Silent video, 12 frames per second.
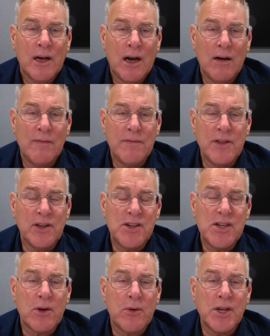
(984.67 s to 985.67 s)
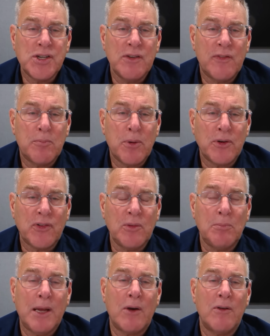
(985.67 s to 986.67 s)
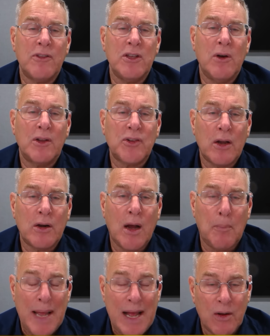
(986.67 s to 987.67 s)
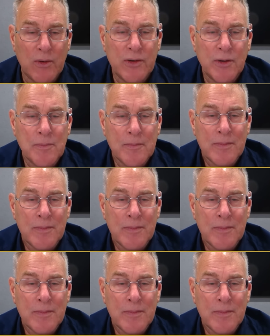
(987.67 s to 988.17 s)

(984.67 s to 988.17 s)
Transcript: of the deterioration of the purchasing power of the US dollar abound,